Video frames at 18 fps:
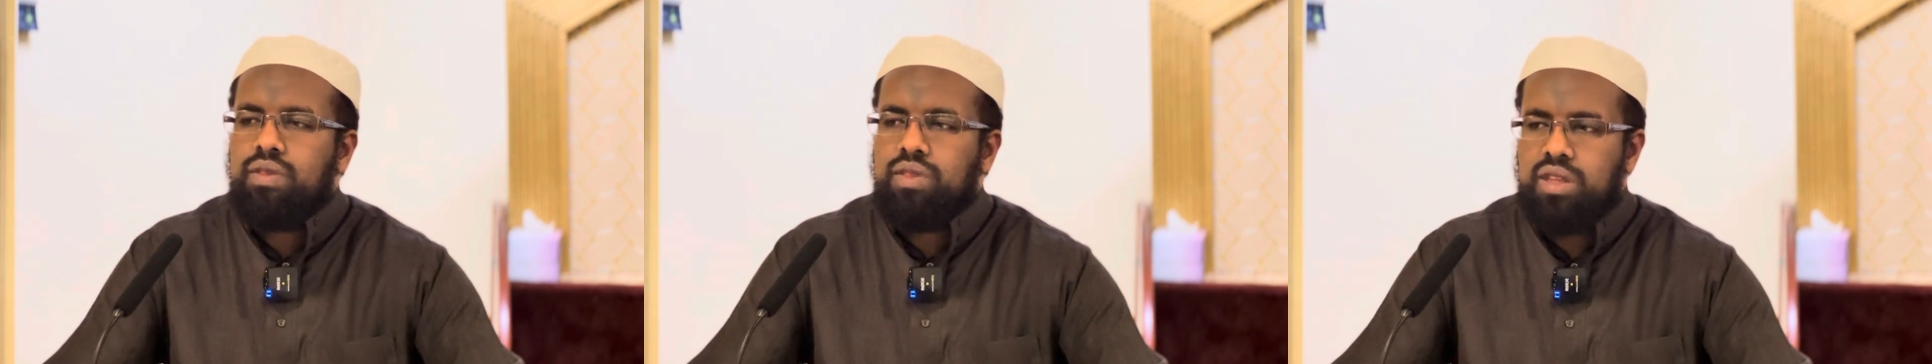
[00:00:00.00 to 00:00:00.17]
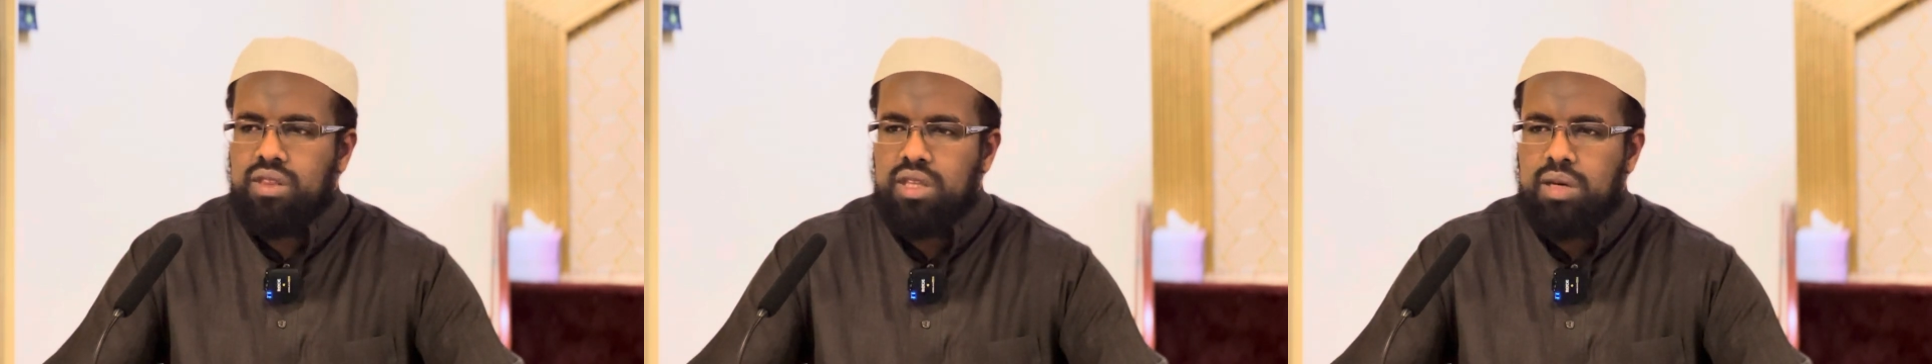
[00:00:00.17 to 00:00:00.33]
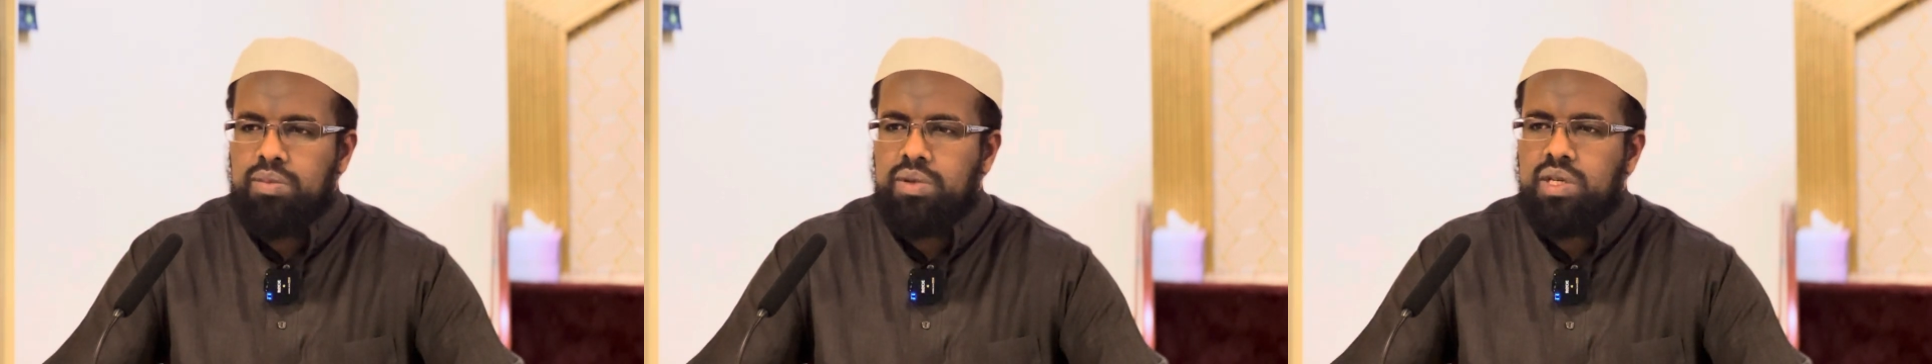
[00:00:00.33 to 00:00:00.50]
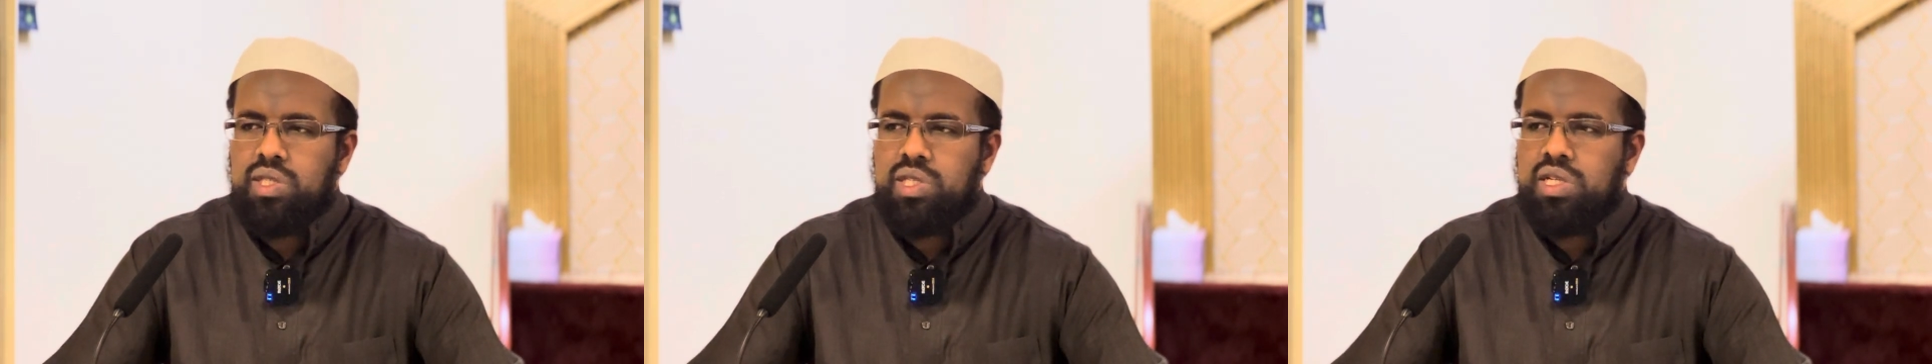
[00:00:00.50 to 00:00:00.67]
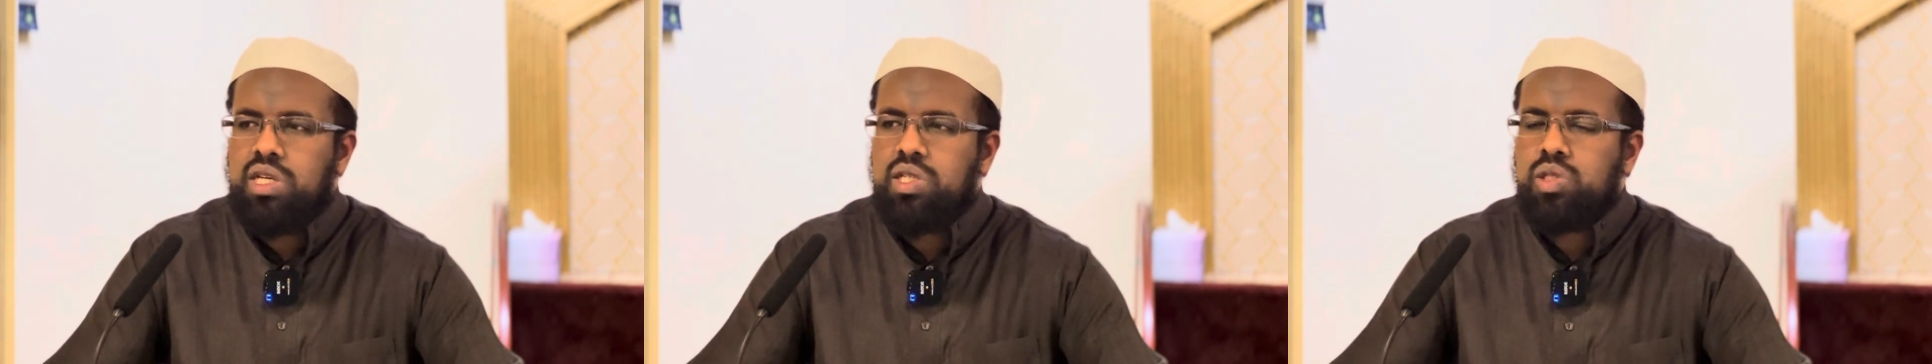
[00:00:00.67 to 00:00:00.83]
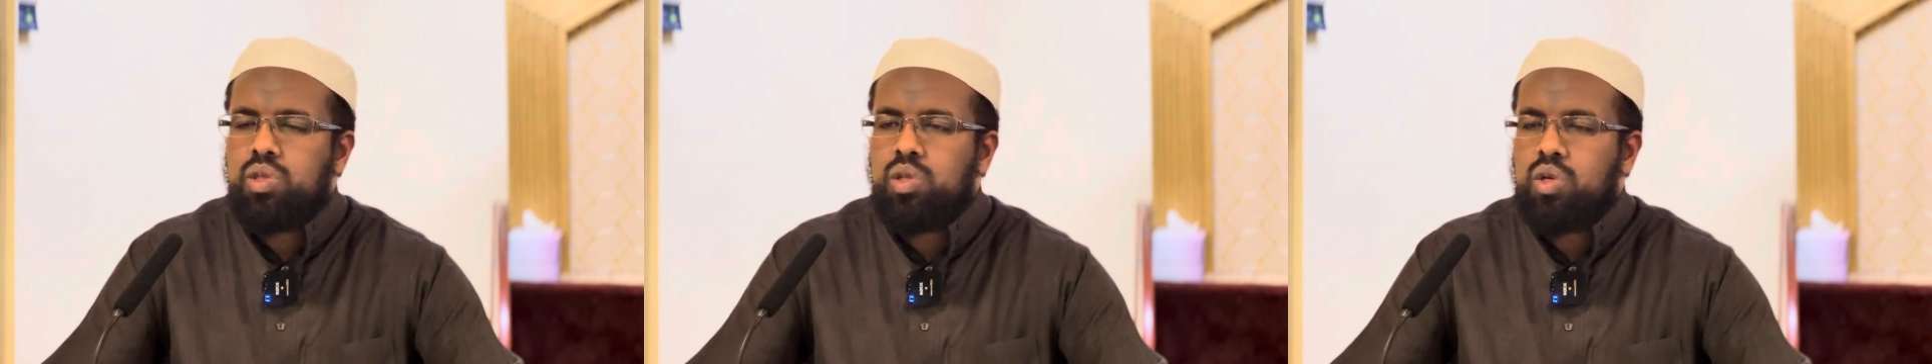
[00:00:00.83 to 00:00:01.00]
then that person
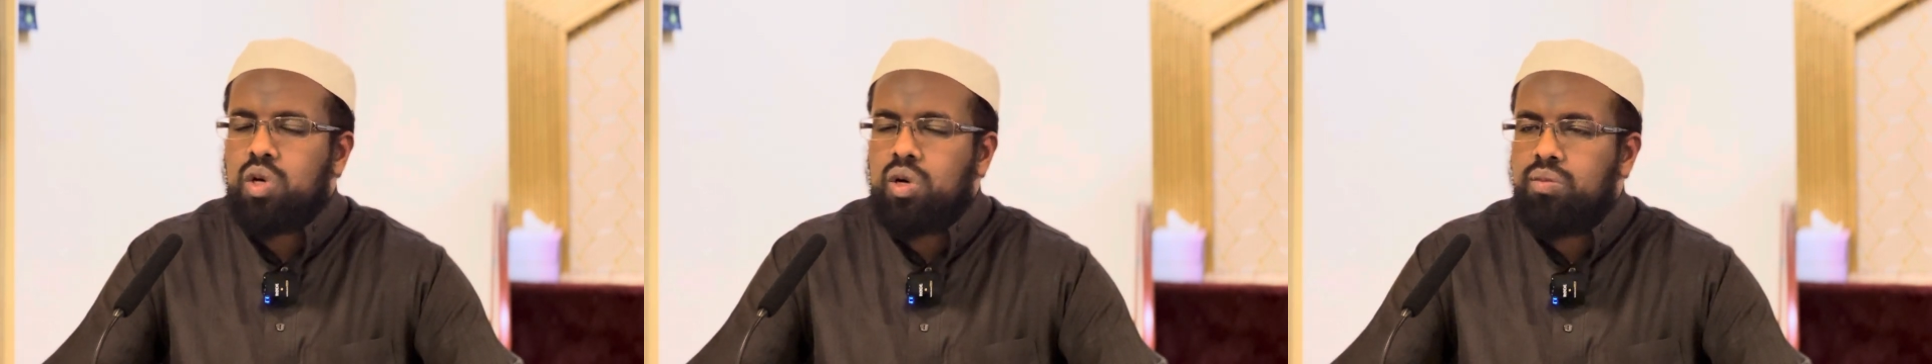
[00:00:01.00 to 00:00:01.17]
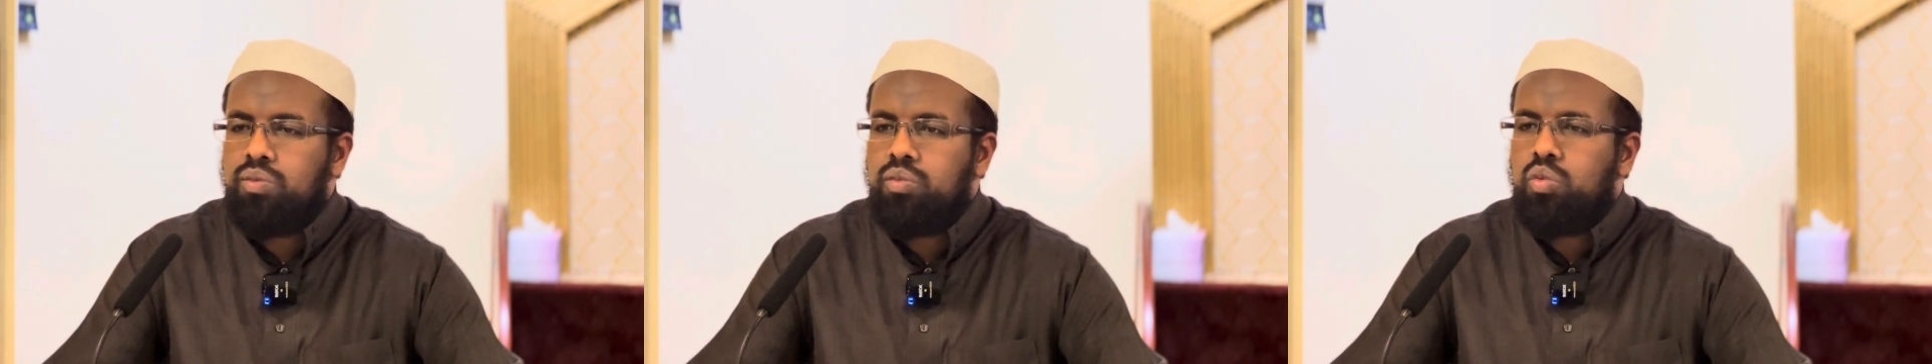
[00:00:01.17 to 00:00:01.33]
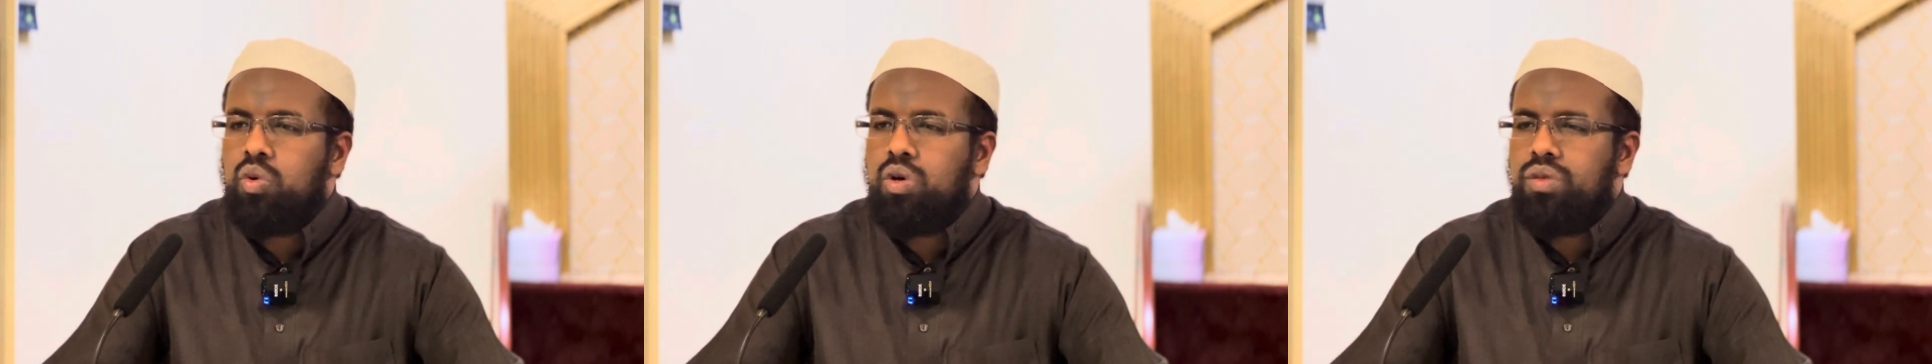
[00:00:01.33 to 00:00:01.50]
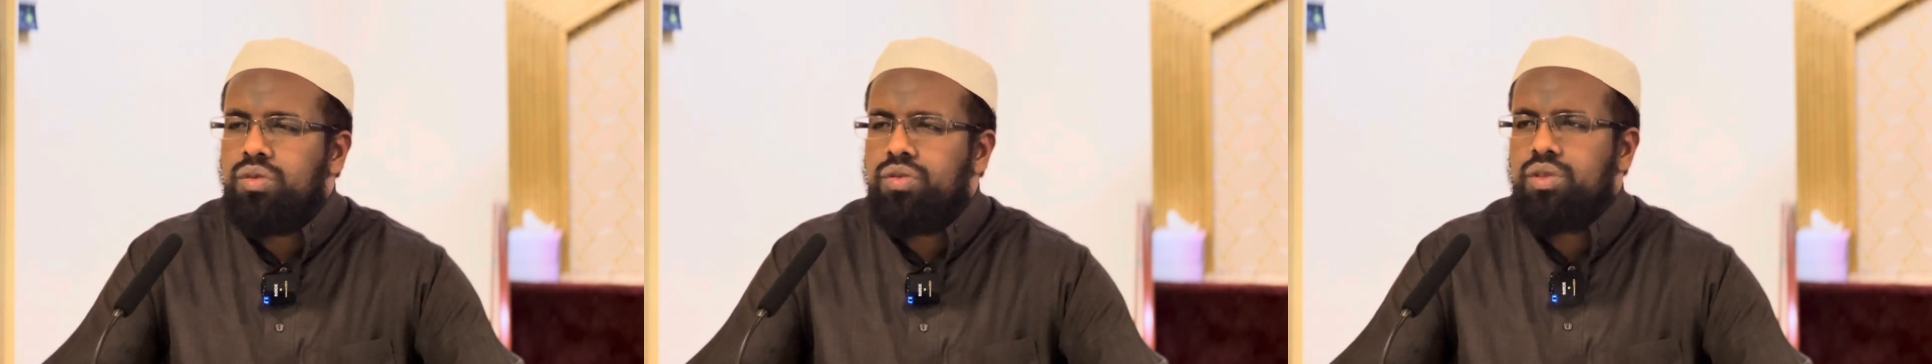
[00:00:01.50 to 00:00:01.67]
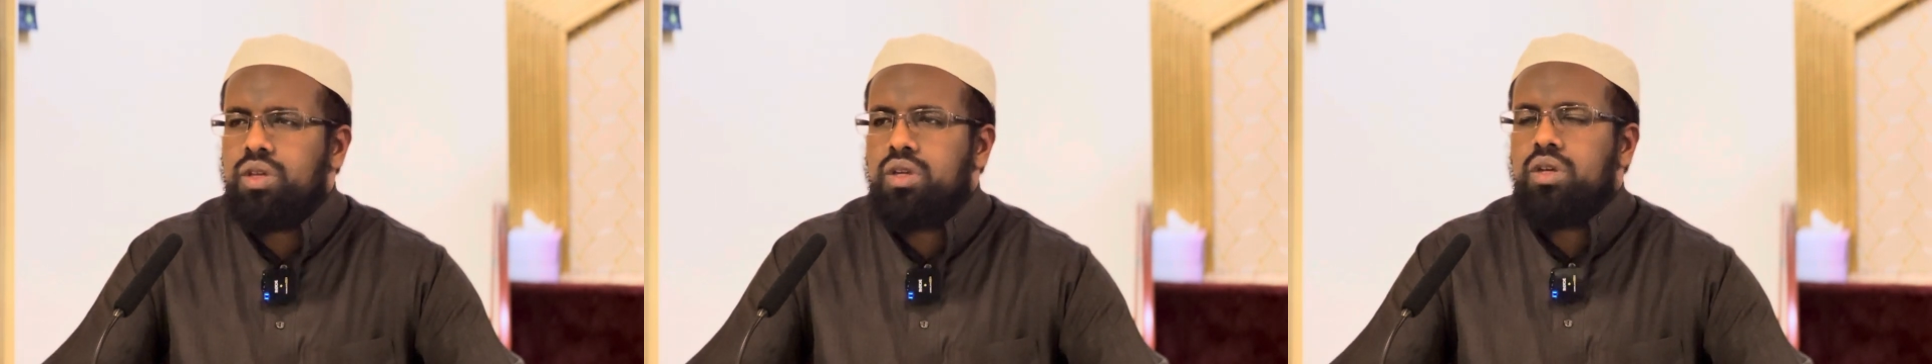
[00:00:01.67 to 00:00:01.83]
has to come with